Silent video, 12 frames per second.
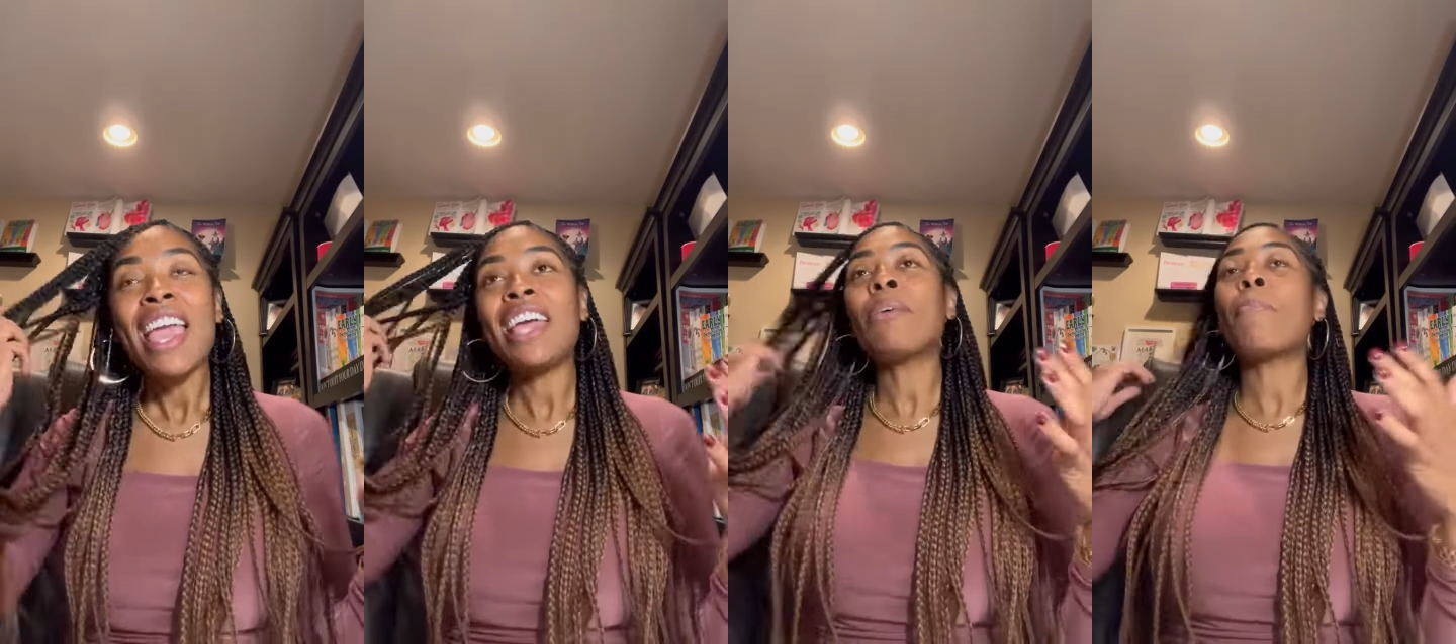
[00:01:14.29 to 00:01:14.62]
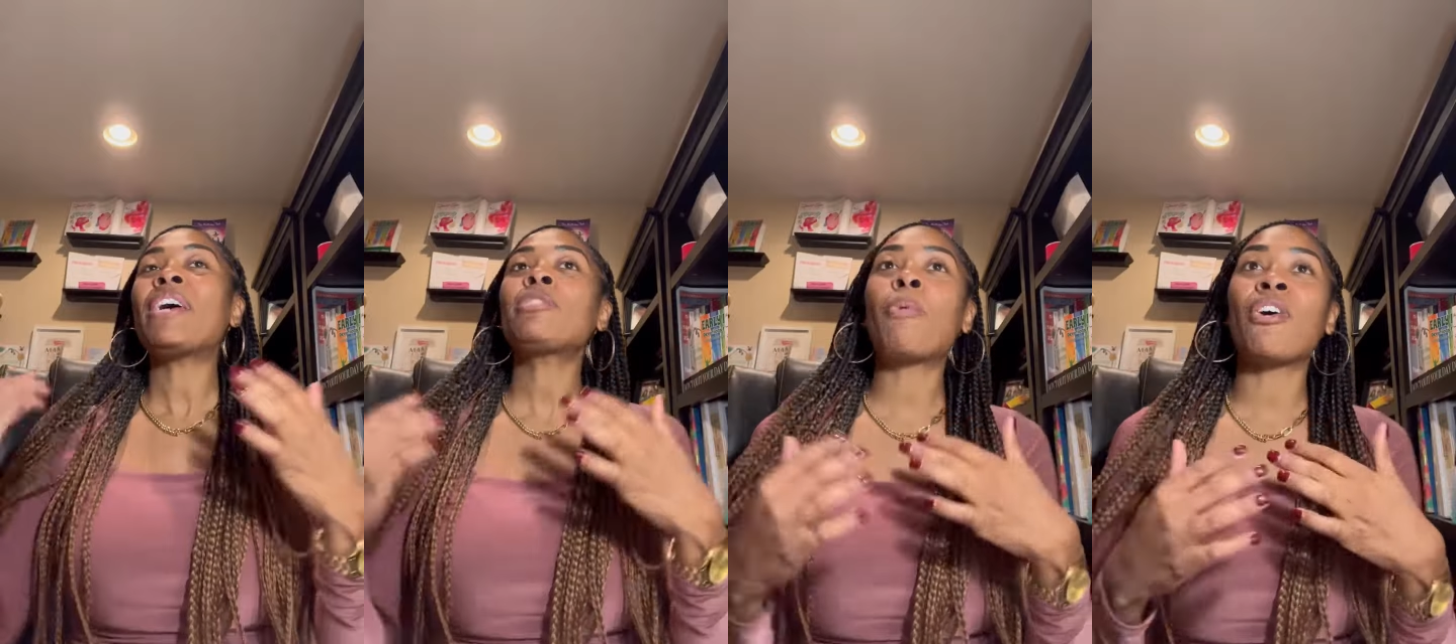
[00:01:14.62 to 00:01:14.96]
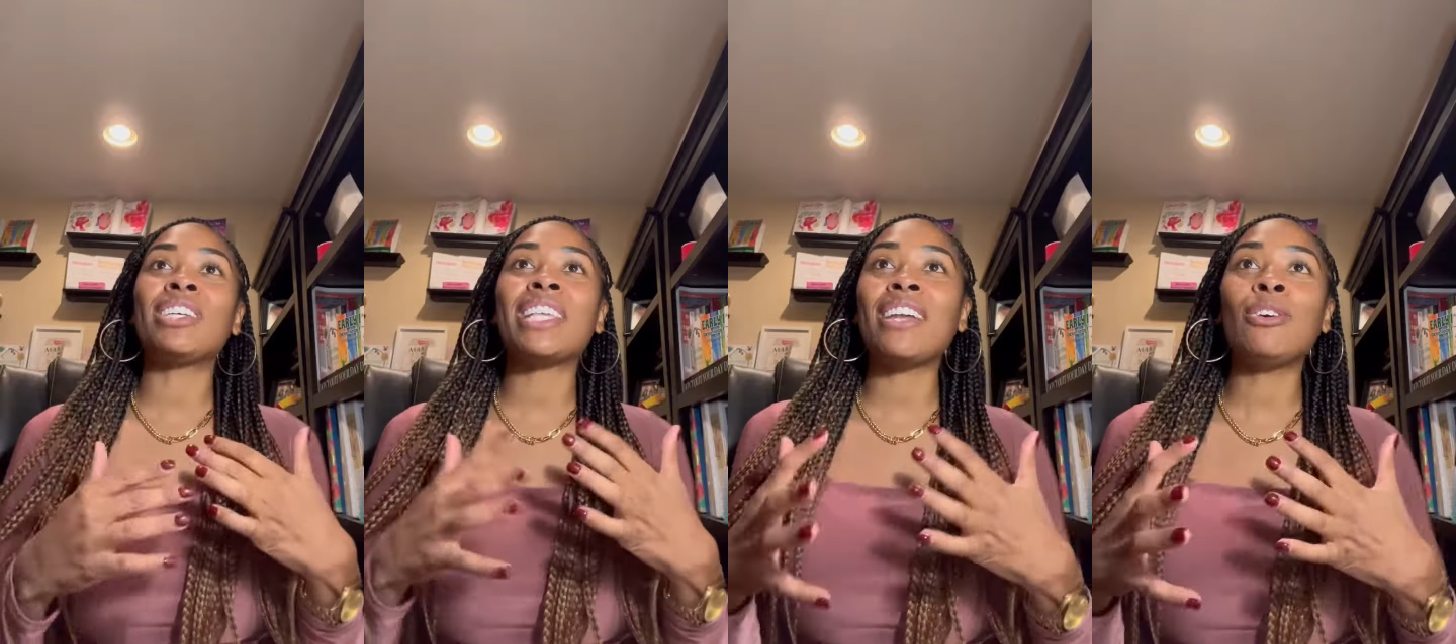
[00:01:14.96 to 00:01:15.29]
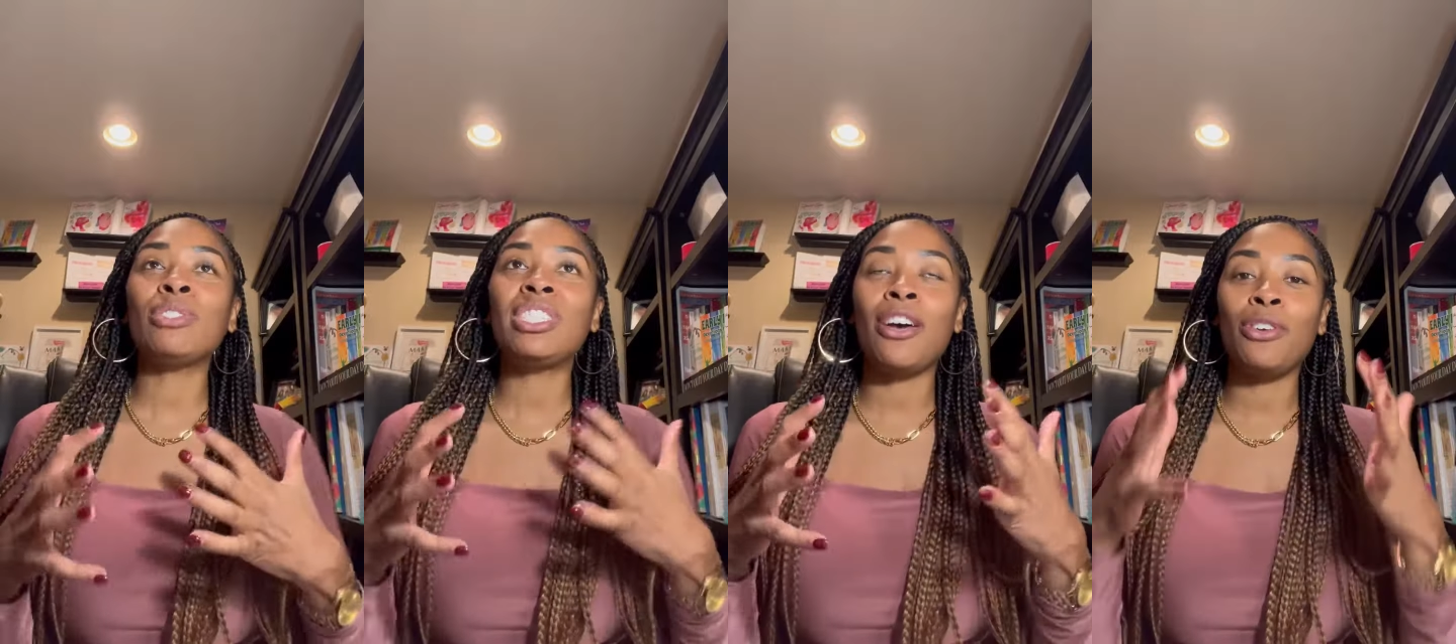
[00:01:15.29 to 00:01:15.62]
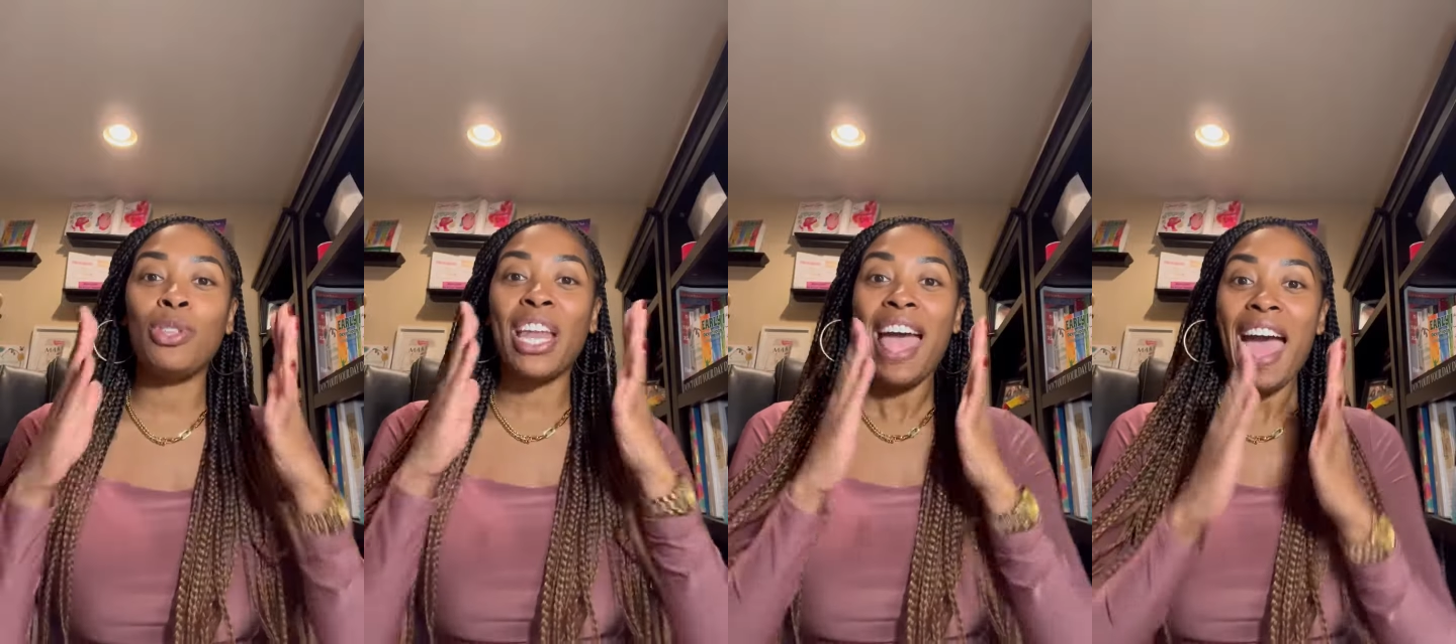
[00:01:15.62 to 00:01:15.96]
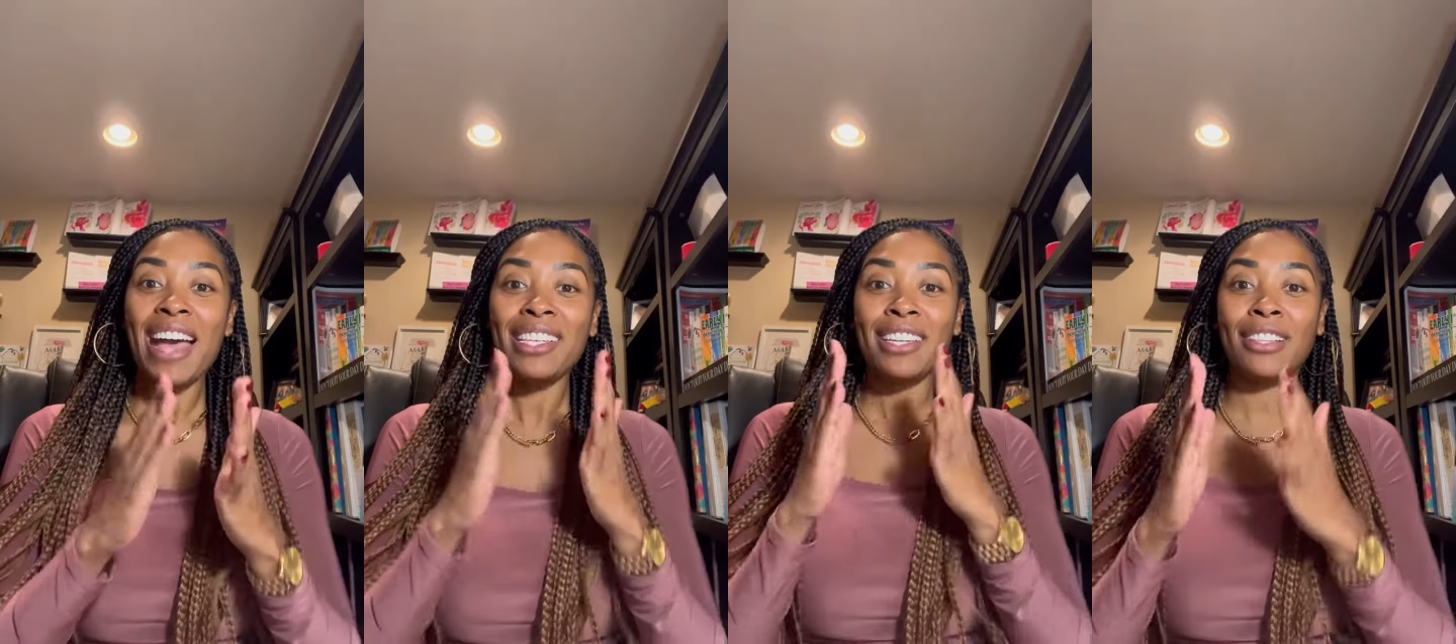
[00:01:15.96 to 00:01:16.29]
And the best part is I don't tell you that it
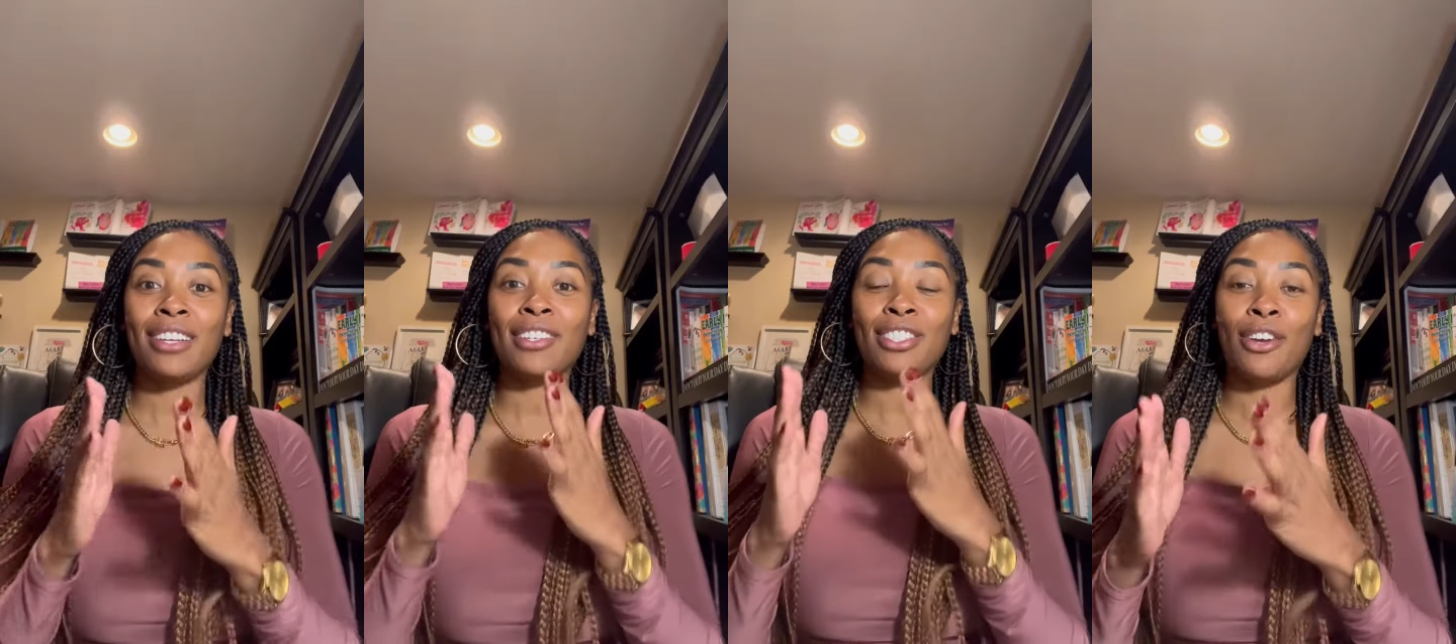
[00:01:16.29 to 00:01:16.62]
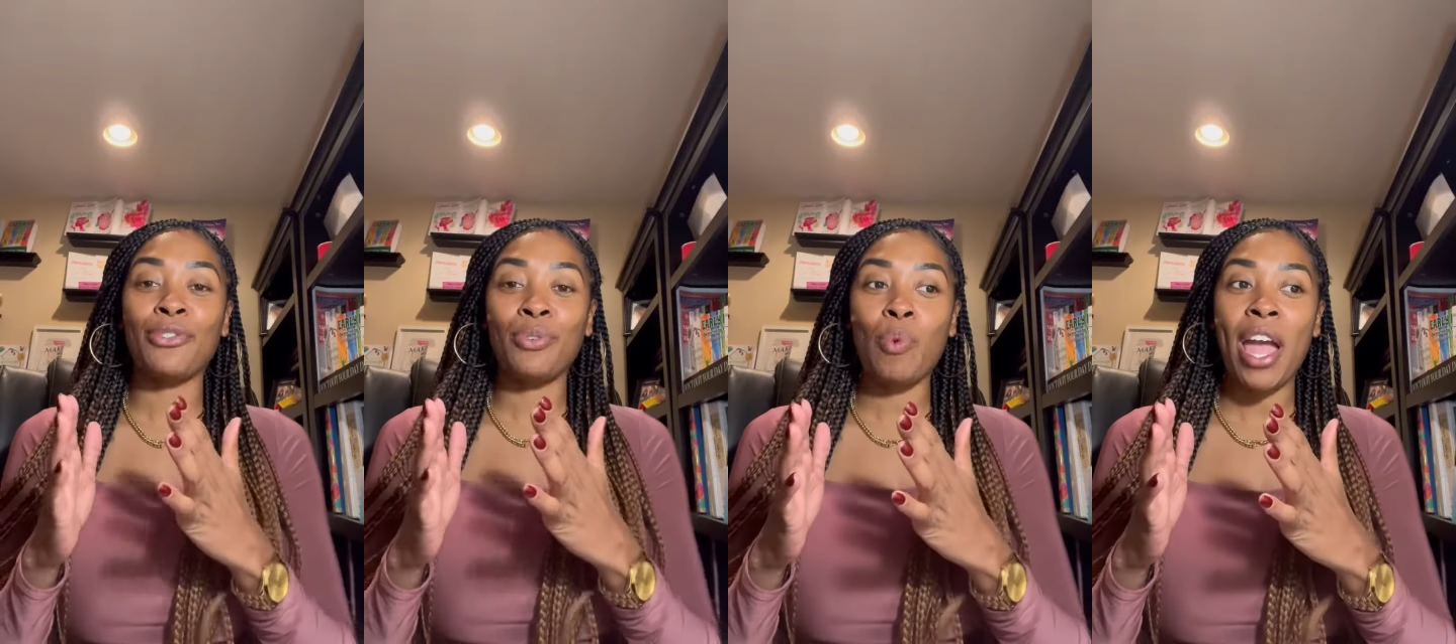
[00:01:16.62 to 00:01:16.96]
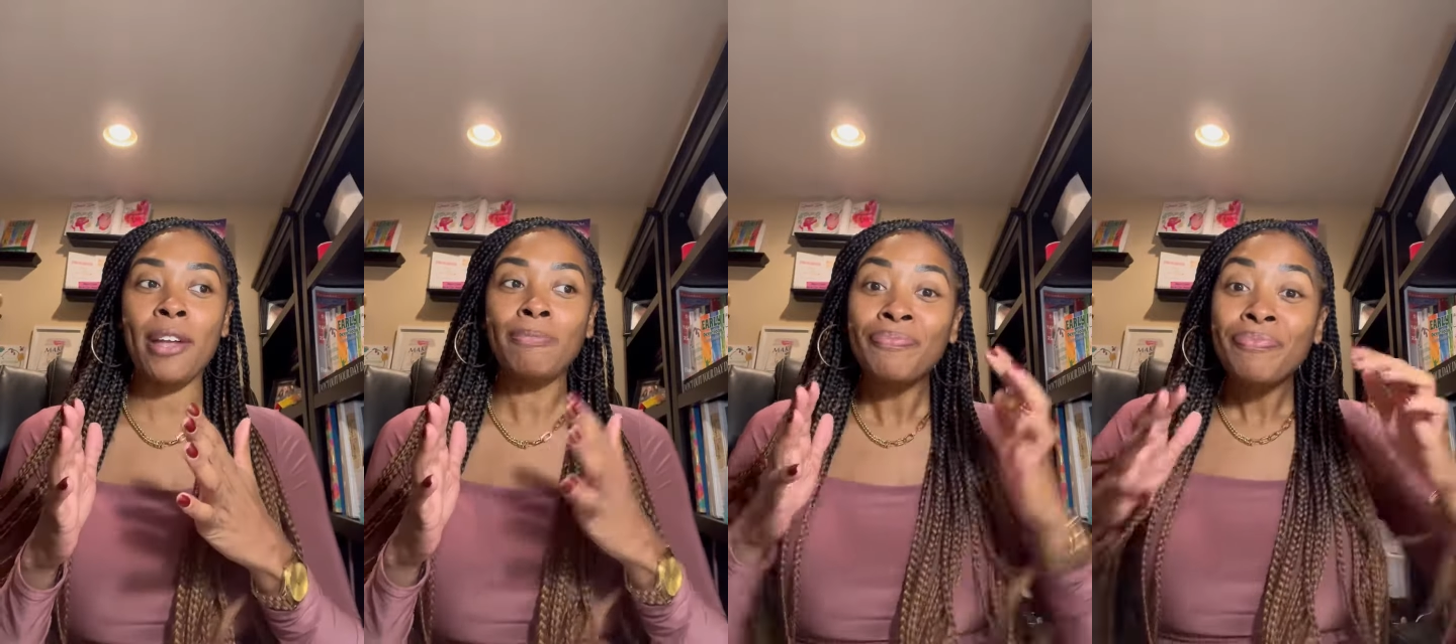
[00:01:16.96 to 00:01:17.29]
has to look a certain way.